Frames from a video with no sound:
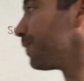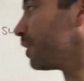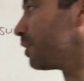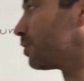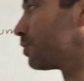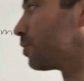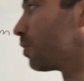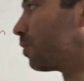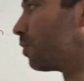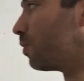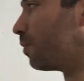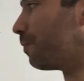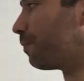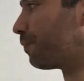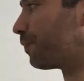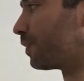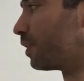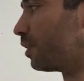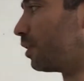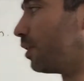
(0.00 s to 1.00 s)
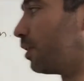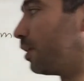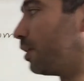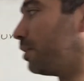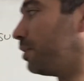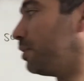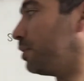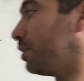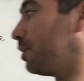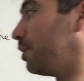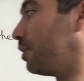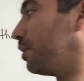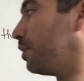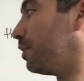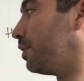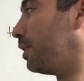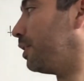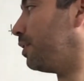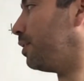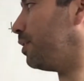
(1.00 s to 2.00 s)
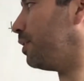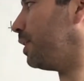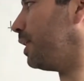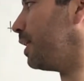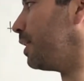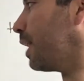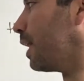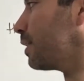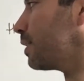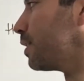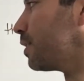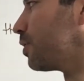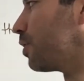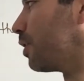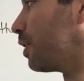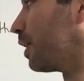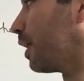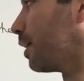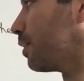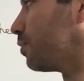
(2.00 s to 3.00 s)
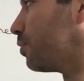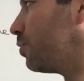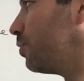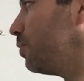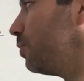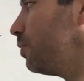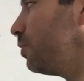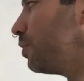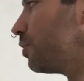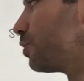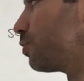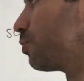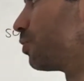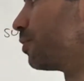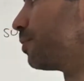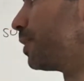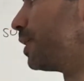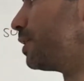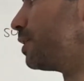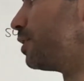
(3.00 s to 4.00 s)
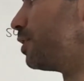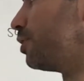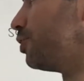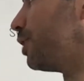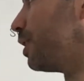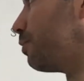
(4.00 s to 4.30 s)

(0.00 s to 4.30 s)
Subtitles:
So the index is starting at 2, so we're replacing the j